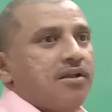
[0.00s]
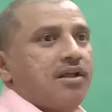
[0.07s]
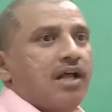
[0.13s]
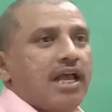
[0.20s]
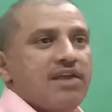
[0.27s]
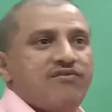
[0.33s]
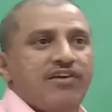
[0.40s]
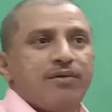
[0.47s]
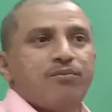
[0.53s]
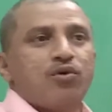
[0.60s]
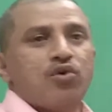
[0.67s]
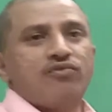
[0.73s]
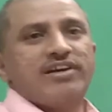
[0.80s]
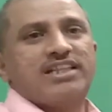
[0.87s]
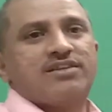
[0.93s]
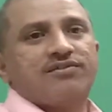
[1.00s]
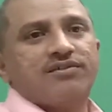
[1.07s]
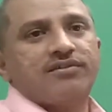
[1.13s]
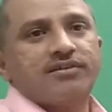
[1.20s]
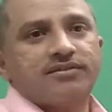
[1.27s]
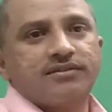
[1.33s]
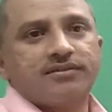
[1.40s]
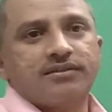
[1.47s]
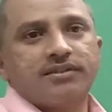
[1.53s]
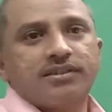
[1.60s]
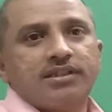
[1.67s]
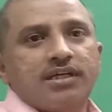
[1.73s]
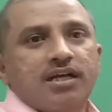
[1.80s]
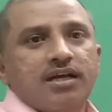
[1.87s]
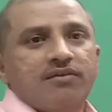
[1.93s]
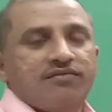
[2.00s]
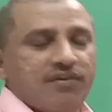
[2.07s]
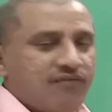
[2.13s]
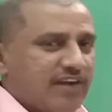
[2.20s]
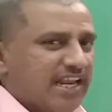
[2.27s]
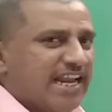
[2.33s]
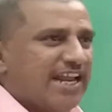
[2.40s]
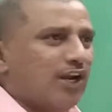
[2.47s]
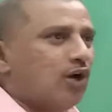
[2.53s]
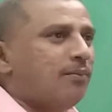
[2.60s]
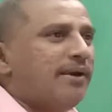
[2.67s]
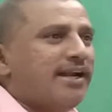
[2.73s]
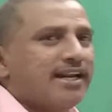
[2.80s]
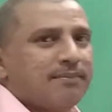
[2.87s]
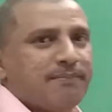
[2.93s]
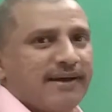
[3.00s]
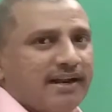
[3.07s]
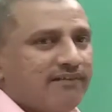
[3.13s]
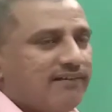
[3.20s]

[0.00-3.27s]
If you move with 50 km per